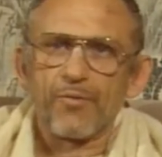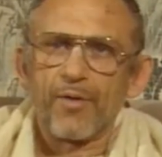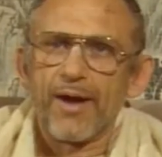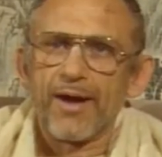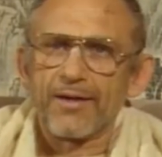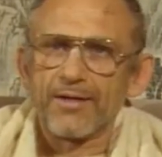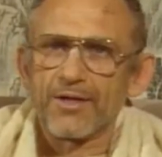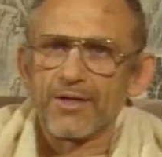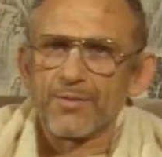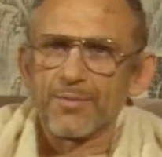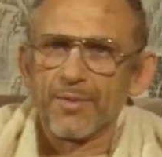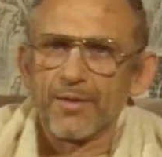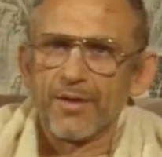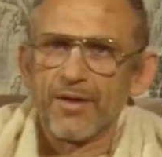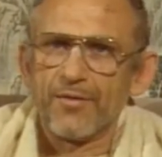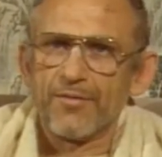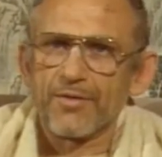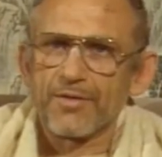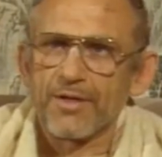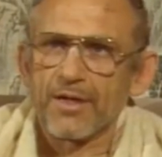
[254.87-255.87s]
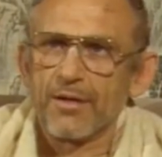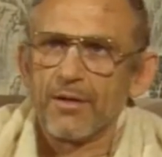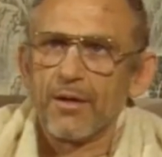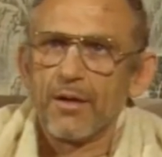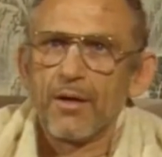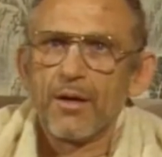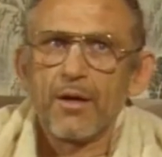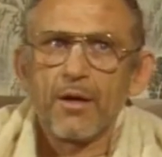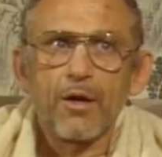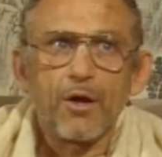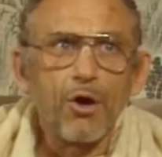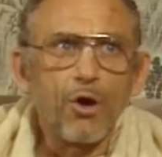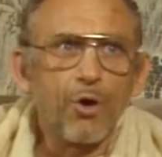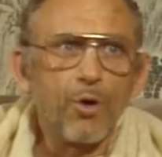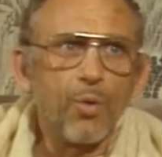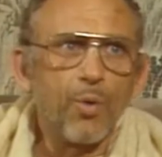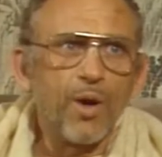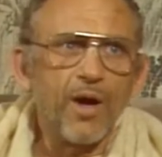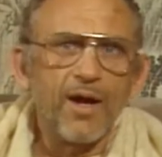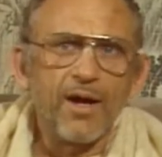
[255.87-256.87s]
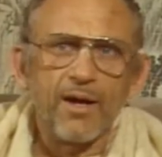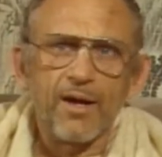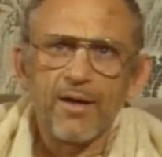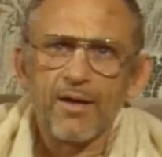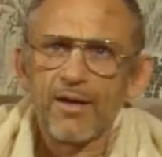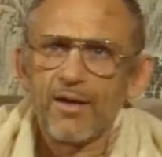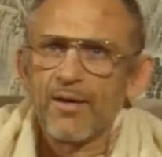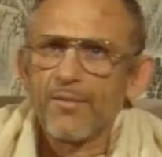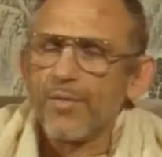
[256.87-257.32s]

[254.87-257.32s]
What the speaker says: ranked disbelief and said, go away?